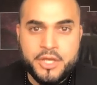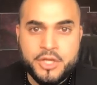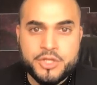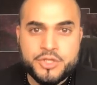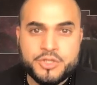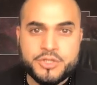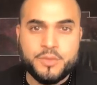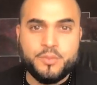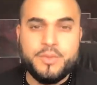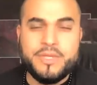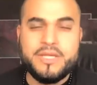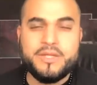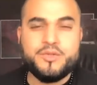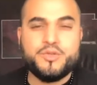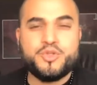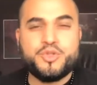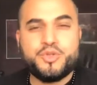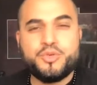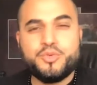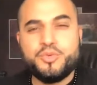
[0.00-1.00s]
so we can
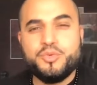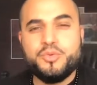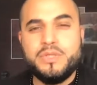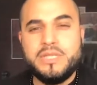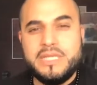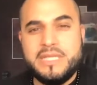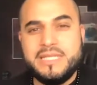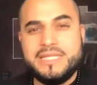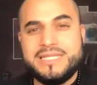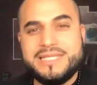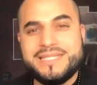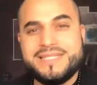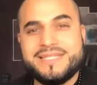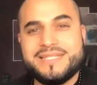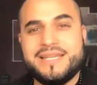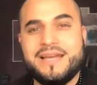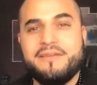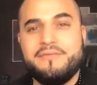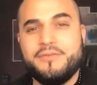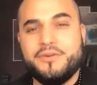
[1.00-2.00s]
truly
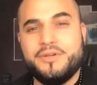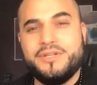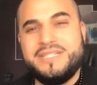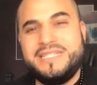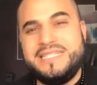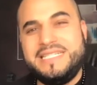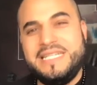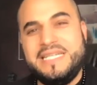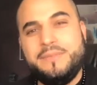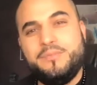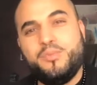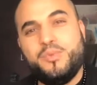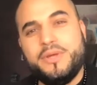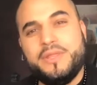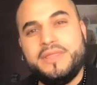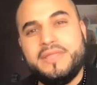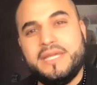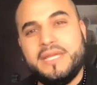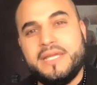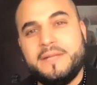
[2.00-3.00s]
discover deep
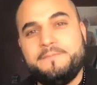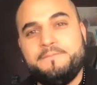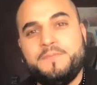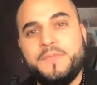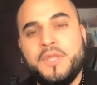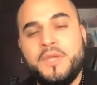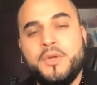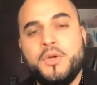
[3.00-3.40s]
within